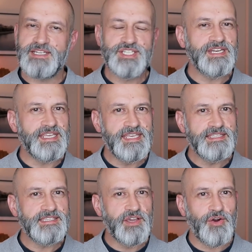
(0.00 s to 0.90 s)
such an
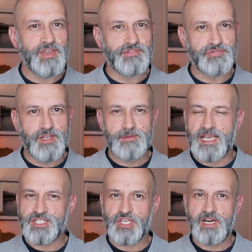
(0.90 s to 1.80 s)
easygoing film.
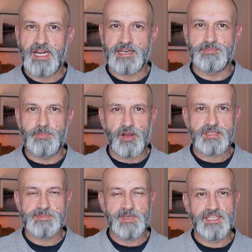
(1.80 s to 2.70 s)
I shot it at
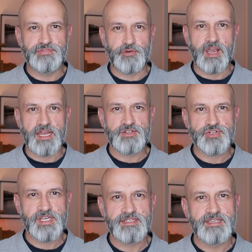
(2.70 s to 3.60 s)
box speed
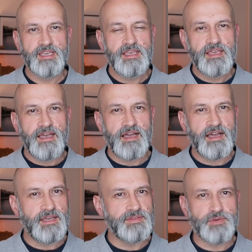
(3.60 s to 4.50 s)
400.
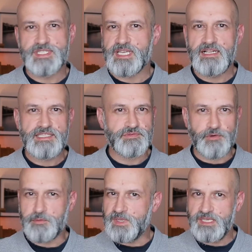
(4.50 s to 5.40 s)
The results
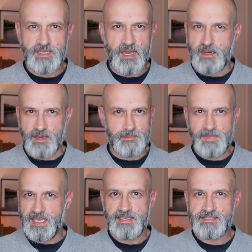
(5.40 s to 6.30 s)
for me are
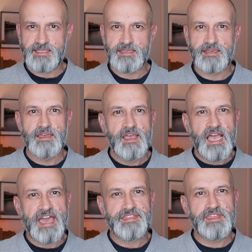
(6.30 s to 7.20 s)
amazing.
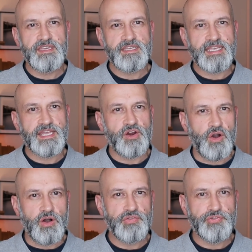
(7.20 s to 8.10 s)
I think it can
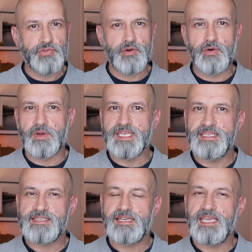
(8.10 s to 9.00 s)
also
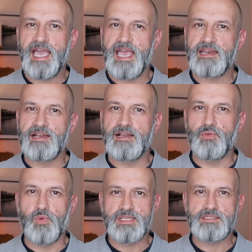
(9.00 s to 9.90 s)
easily
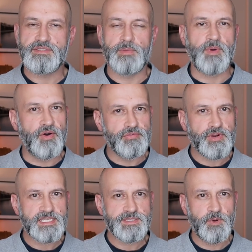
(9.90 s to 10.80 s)
handle one-stop
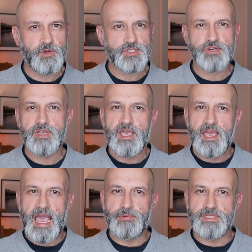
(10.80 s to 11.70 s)
overexposure.
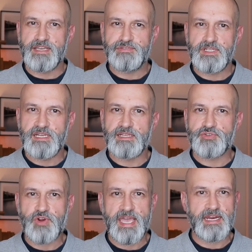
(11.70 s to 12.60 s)
I will definitely
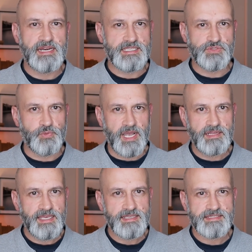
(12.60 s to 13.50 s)
try that as
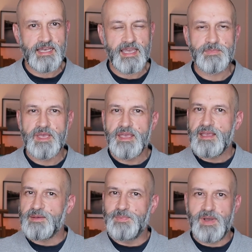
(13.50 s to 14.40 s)
well next time.
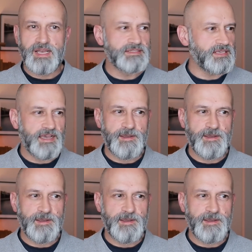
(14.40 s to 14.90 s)
But